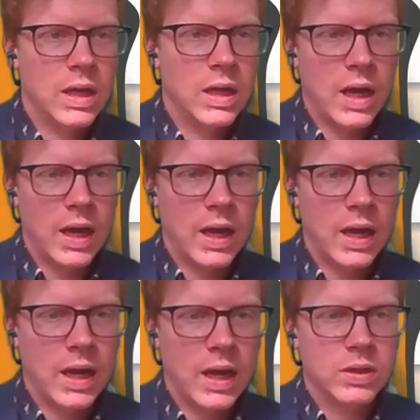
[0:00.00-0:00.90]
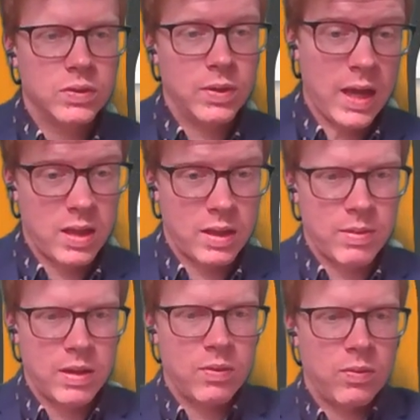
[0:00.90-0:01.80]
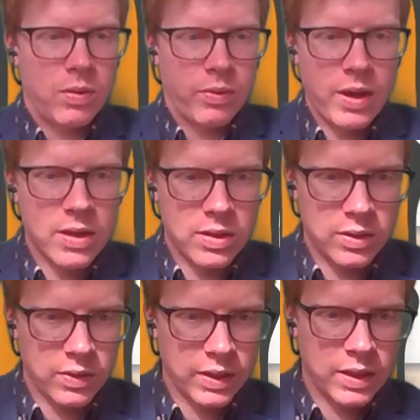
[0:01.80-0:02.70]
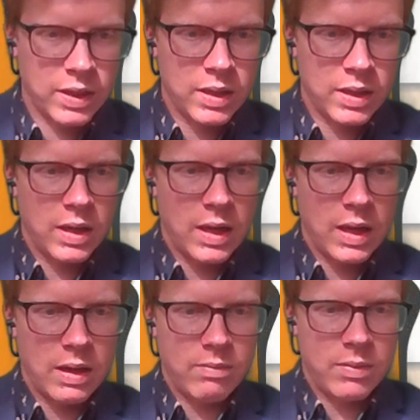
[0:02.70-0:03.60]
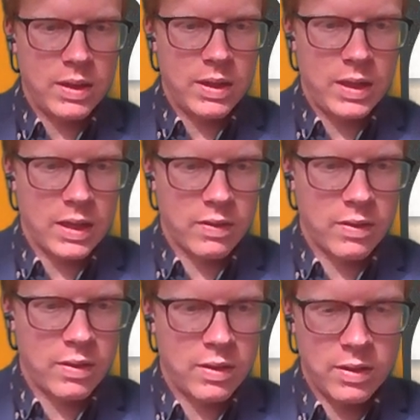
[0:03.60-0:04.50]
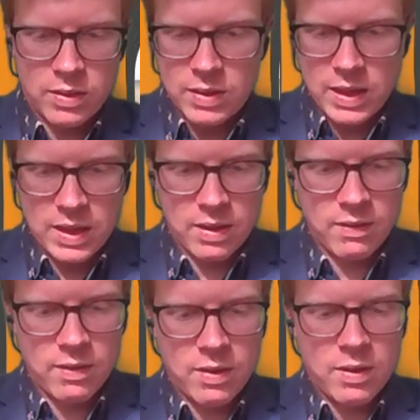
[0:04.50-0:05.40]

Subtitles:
to actually be what we're actually doing, it's the